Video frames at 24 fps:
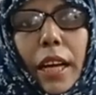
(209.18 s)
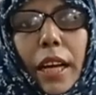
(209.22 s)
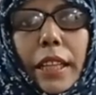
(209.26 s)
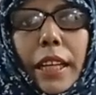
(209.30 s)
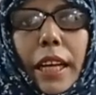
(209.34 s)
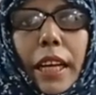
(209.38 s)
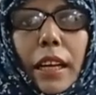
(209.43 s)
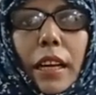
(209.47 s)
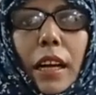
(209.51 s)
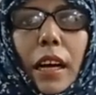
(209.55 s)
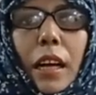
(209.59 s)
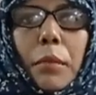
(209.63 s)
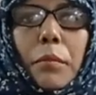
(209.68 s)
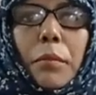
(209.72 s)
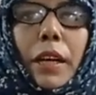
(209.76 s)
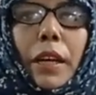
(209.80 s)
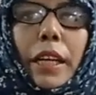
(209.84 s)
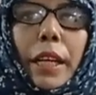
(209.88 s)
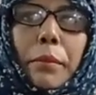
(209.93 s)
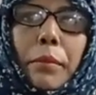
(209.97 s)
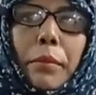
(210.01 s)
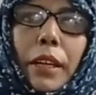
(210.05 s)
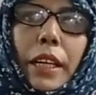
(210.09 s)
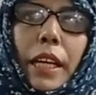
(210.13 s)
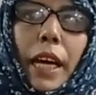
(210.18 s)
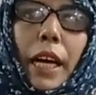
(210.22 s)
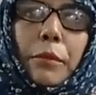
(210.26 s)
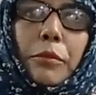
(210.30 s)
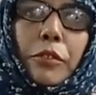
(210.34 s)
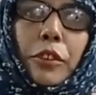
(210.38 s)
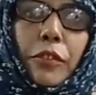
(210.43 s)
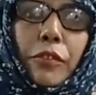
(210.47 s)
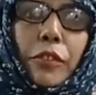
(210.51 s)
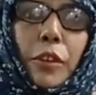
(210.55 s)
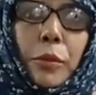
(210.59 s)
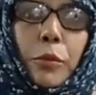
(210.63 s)
There are multiple
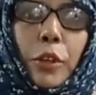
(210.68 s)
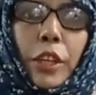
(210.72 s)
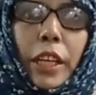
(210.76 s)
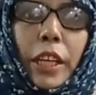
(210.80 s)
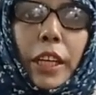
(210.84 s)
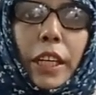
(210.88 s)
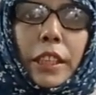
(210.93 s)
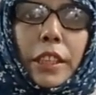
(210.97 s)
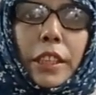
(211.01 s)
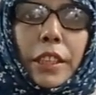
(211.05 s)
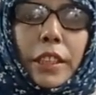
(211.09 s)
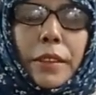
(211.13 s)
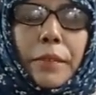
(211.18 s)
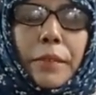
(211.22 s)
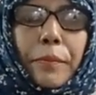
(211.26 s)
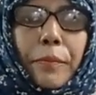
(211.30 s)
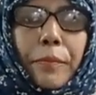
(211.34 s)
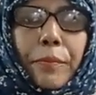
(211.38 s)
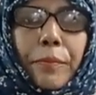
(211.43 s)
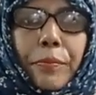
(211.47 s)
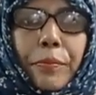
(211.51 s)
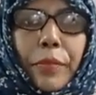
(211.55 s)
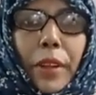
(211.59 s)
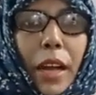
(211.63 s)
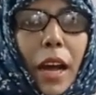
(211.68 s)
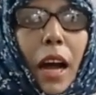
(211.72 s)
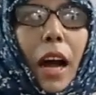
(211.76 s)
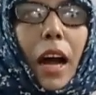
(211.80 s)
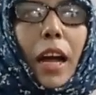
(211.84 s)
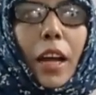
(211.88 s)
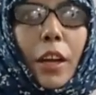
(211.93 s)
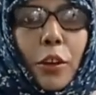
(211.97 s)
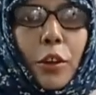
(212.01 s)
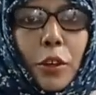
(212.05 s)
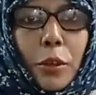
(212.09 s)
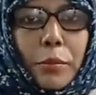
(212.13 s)
types of communication.
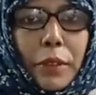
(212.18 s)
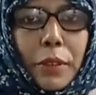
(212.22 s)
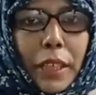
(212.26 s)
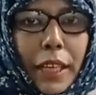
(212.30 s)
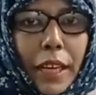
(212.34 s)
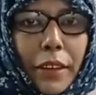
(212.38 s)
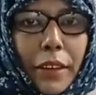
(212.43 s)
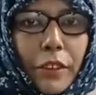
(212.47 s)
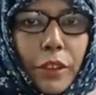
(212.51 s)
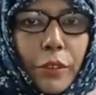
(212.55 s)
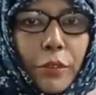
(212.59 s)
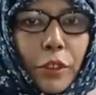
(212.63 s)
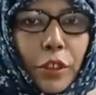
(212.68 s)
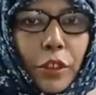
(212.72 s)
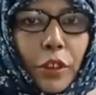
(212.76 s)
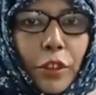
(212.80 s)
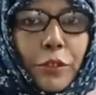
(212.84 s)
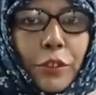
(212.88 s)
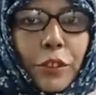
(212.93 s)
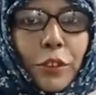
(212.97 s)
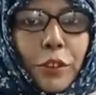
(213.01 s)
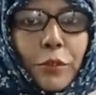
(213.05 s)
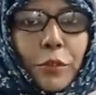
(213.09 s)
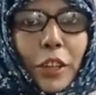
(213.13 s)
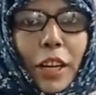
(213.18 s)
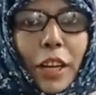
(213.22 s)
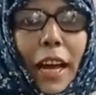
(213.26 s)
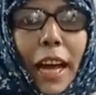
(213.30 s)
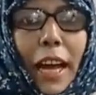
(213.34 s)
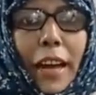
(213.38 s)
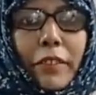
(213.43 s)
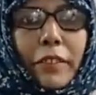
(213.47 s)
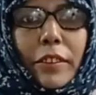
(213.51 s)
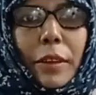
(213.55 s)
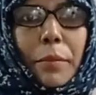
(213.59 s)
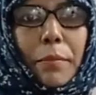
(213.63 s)
I hope that every one of you would
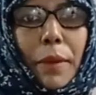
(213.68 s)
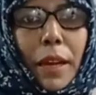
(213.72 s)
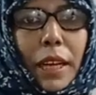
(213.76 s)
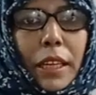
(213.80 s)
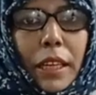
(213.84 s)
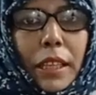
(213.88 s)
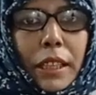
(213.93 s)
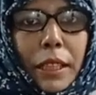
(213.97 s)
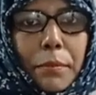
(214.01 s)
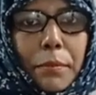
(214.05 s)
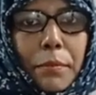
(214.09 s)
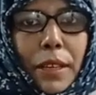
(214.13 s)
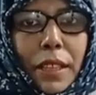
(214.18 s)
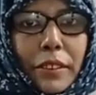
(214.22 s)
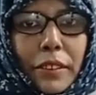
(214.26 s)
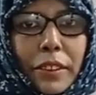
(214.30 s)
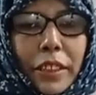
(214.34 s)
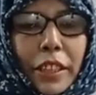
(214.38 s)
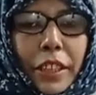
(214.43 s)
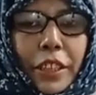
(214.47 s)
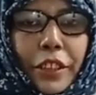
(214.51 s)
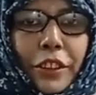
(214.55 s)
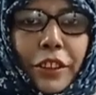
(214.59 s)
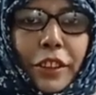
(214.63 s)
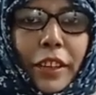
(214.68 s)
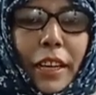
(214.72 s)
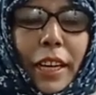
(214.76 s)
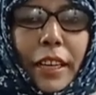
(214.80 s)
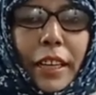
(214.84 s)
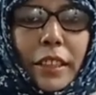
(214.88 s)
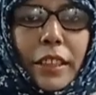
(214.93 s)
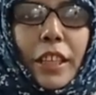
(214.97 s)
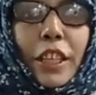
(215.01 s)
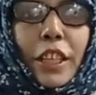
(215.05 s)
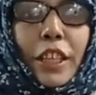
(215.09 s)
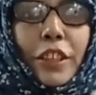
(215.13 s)
have the pen and the pencil in your
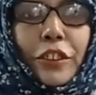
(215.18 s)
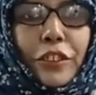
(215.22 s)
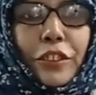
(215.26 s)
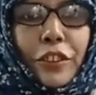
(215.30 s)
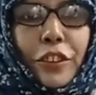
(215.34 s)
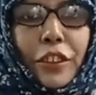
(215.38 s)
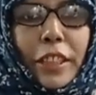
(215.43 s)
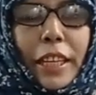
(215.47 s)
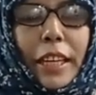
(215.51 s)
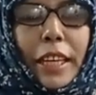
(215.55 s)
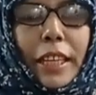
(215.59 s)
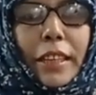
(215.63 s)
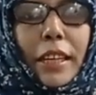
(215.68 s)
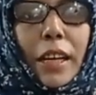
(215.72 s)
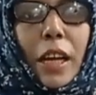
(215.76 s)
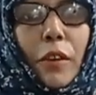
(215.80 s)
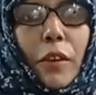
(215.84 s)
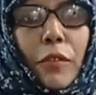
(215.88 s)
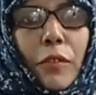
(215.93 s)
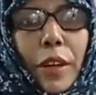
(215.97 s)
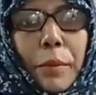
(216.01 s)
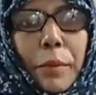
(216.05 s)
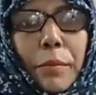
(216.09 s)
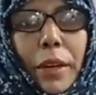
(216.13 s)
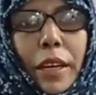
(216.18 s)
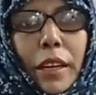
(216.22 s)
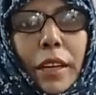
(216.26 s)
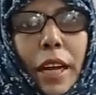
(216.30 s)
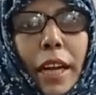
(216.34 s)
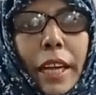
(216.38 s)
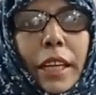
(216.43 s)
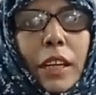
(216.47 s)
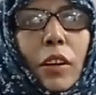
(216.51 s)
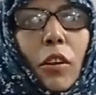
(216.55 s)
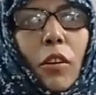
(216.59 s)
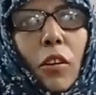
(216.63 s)
hand so that we may
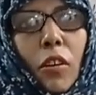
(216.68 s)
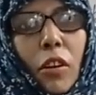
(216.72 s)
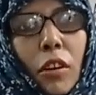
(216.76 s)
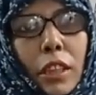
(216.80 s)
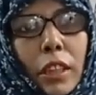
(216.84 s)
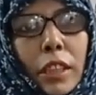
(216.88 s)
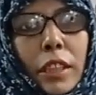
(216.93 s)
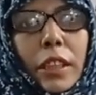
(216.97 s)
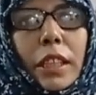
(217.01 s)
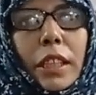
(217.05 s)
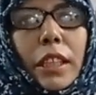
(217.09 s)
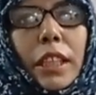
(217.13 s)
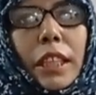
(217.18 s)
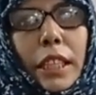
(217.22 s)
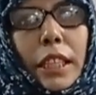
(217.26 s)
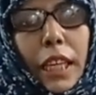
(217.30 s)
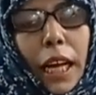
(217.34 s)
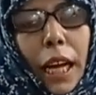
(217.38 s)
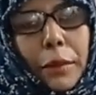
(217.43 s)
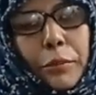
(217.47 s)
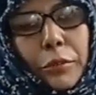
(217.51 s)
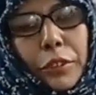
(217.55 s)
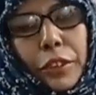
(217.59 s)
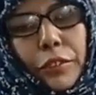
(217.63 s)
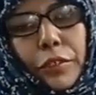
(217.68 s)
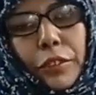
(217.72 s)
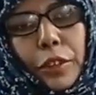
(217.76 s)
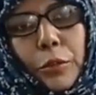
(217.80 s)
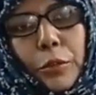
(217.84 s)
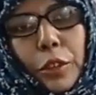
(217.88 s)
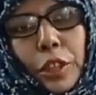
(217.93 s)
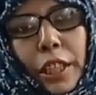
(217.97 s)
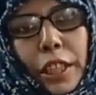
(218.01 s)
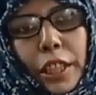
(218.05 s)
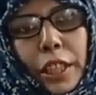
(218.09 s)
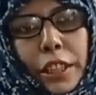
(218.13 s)
write all the types of
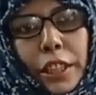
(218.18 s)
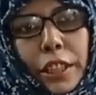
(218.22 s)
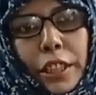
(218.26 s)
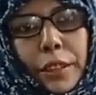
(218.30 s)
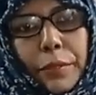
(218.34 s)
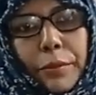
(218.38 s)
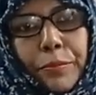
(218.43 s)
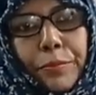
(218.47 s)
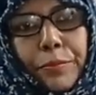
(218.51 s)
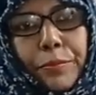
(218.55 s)
communication.